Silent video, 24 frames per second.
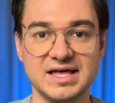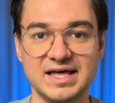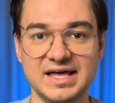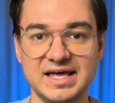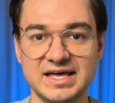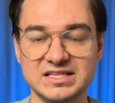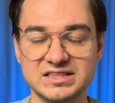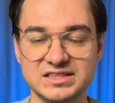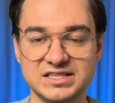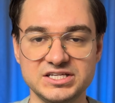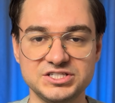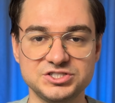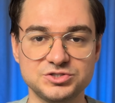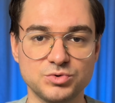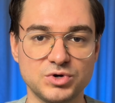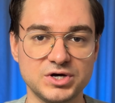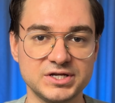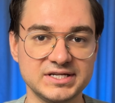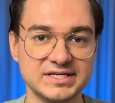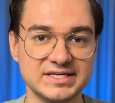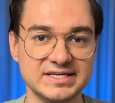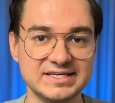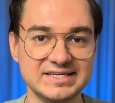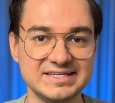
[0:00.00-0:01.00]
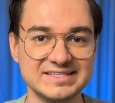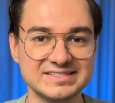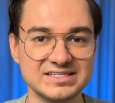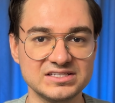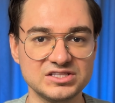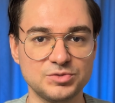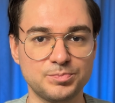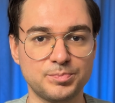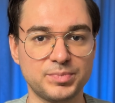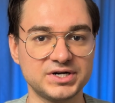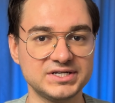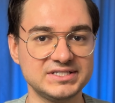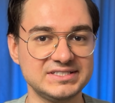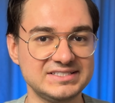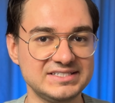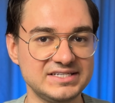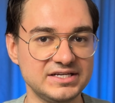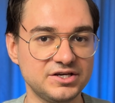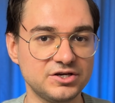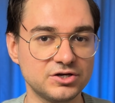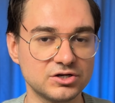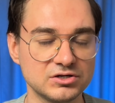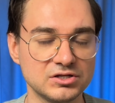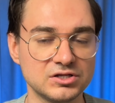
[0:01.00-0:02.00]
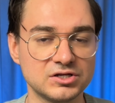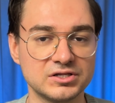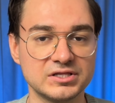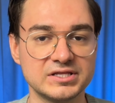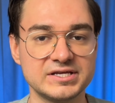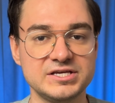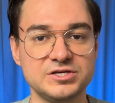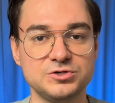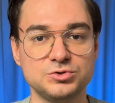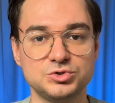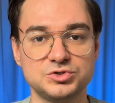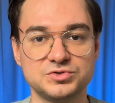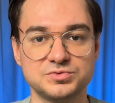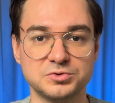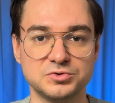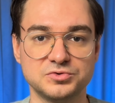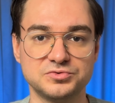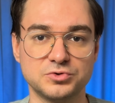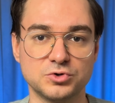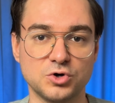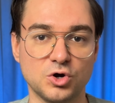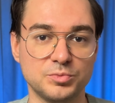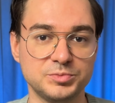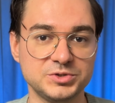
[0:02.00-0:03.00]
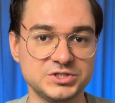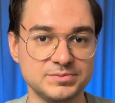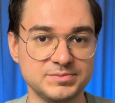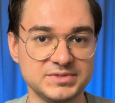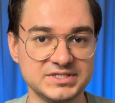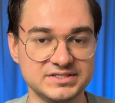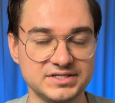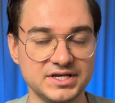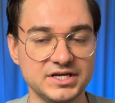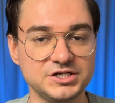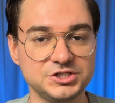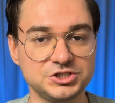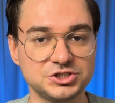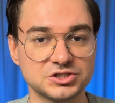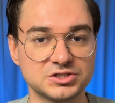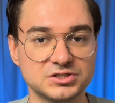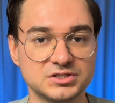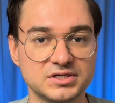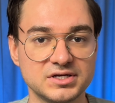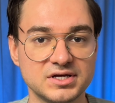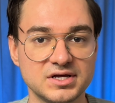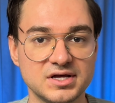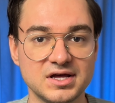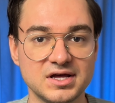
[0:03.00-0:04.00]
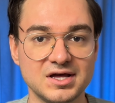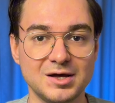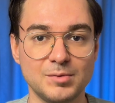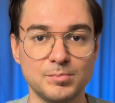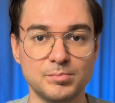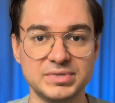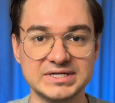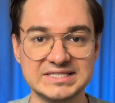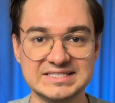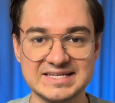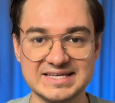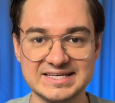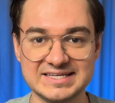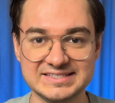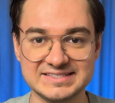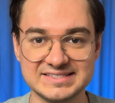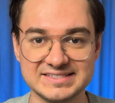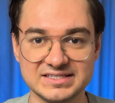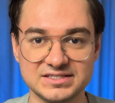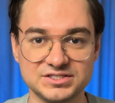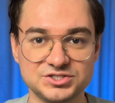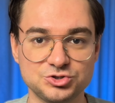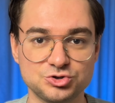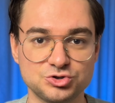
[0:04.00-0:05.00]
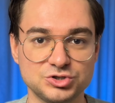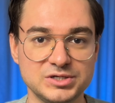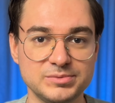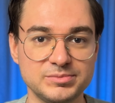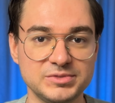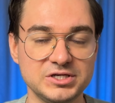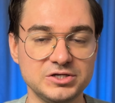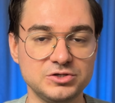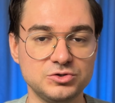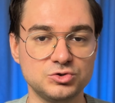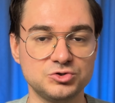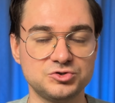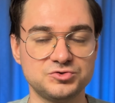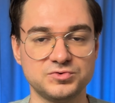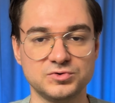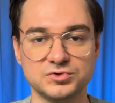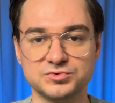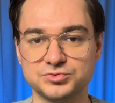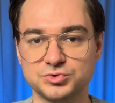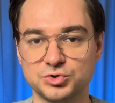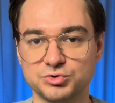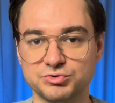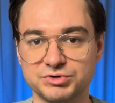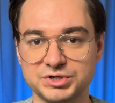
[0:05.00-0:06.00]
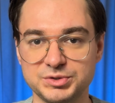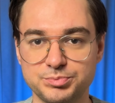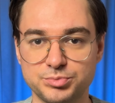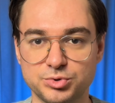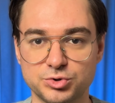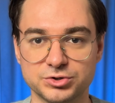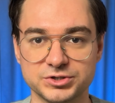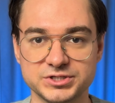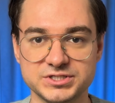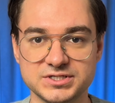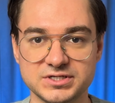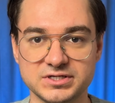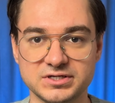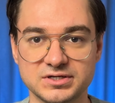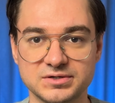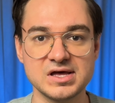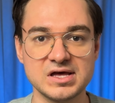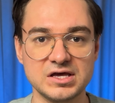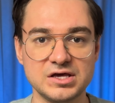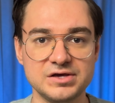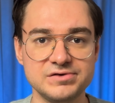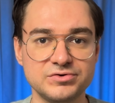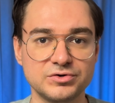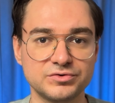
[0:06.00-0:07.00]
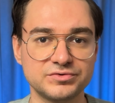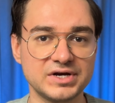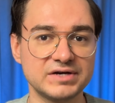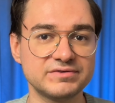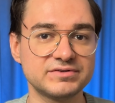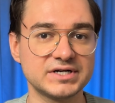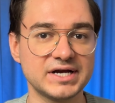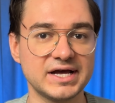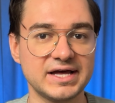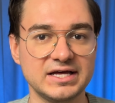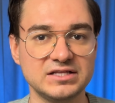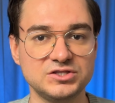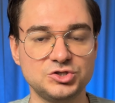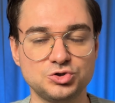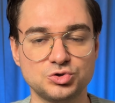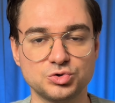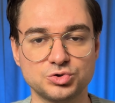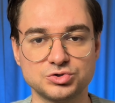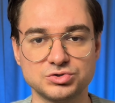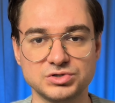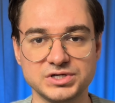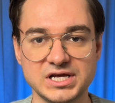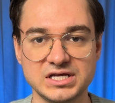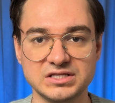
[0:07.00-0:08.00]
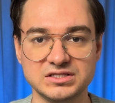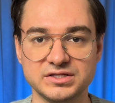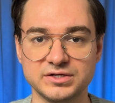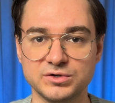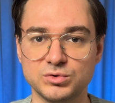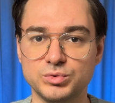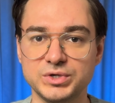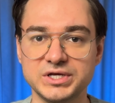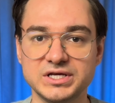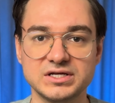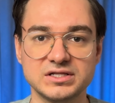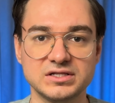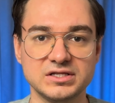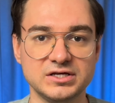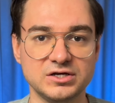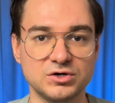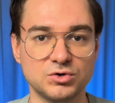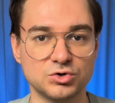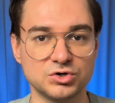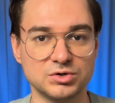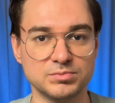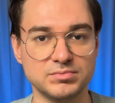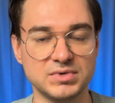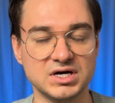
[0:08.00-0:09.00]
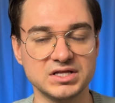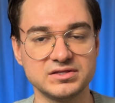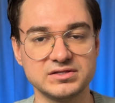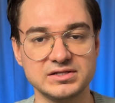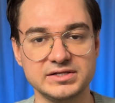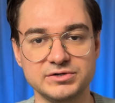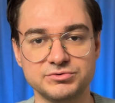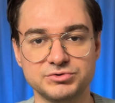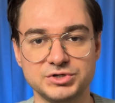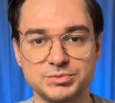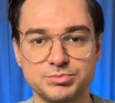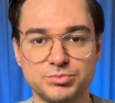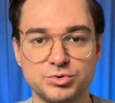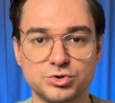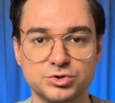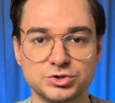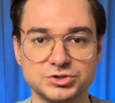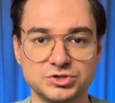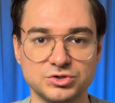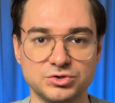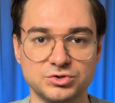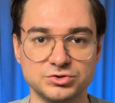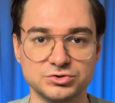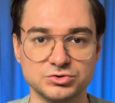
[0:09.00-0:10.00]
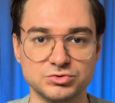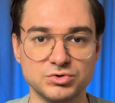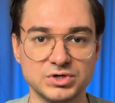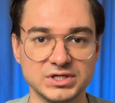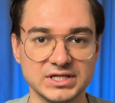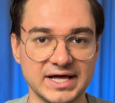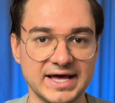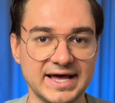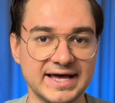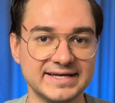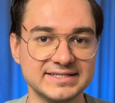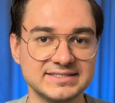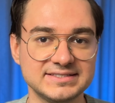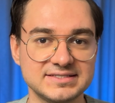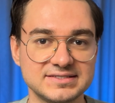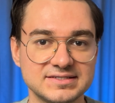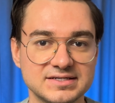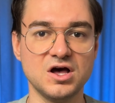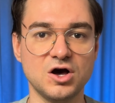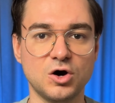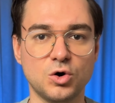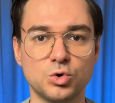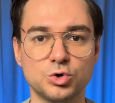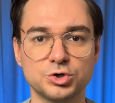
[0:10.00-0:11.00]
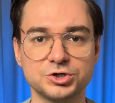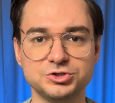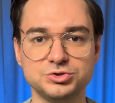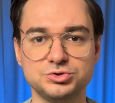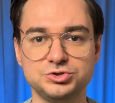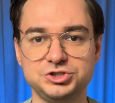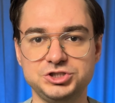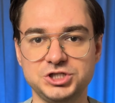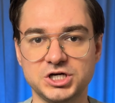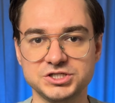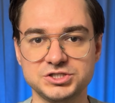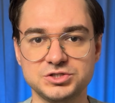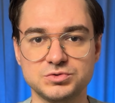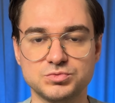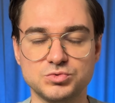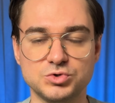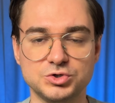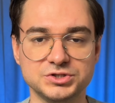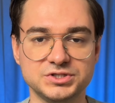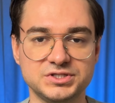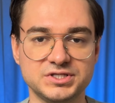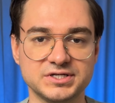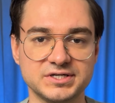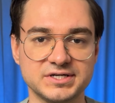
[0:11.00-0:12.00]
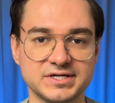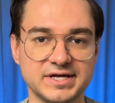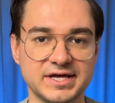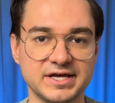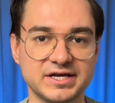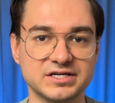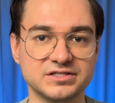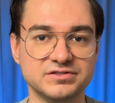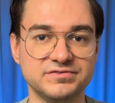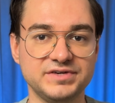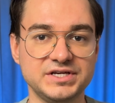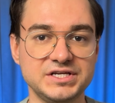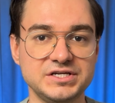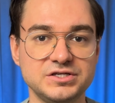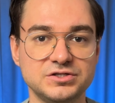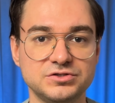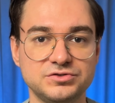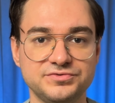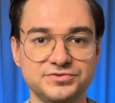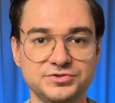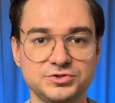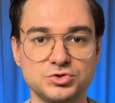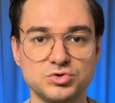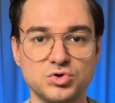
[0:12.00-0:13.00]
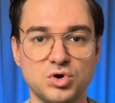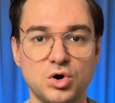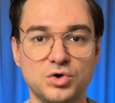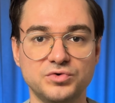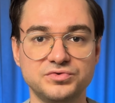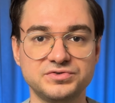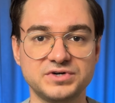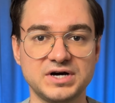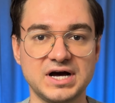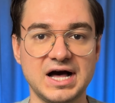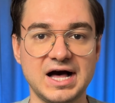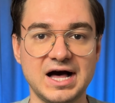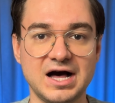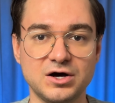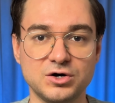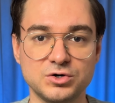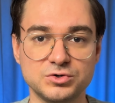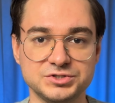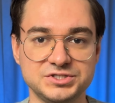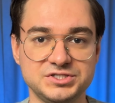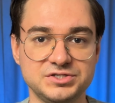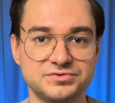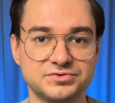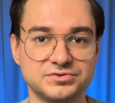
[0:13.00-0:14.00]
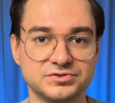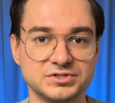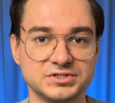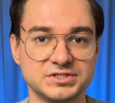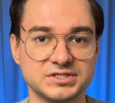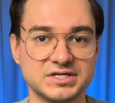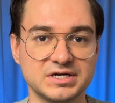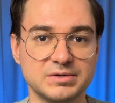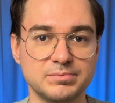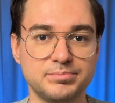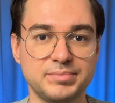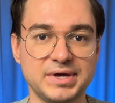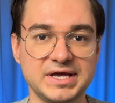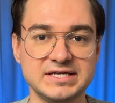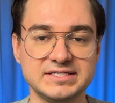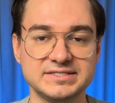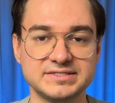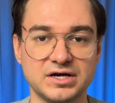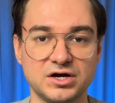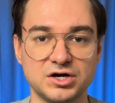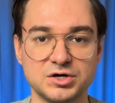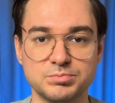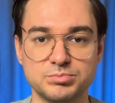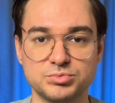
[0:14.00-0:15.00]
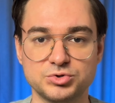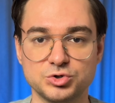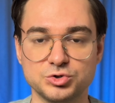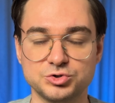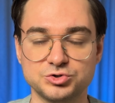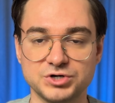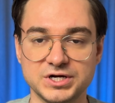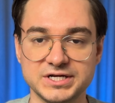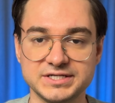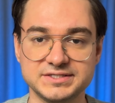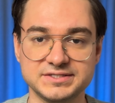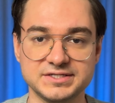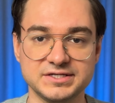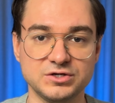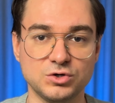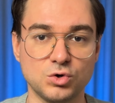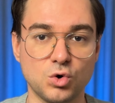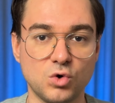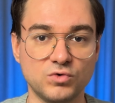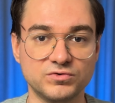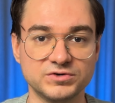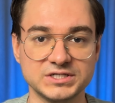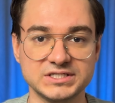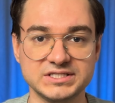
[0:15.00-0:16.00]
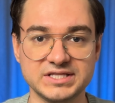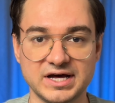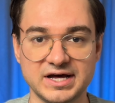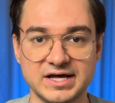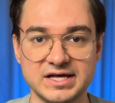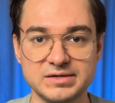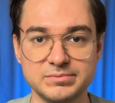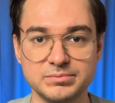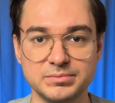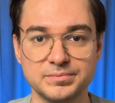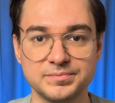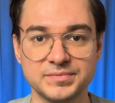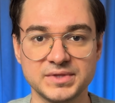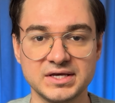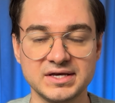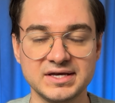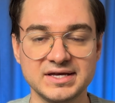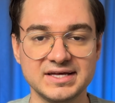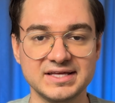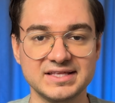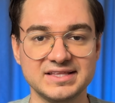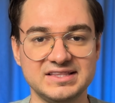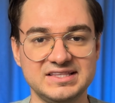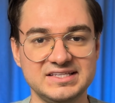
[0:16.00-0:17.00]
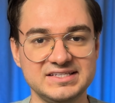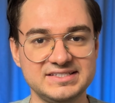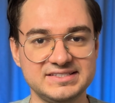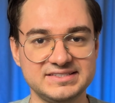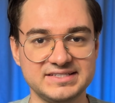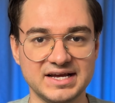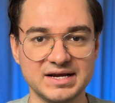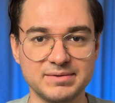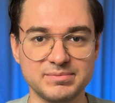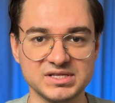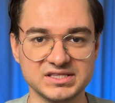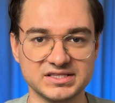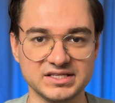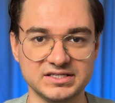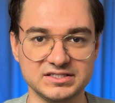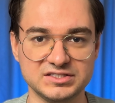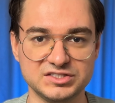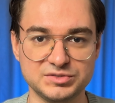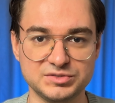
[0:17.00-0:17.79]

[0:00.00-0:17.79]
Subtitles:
And this one isn't particularly useful for optimization, but it's extremely useful for reporting. If you've ever had to create a weekly or monthly report on Google Ads, or you just want a convenient view of how different campaigns are progressing over time, this segment is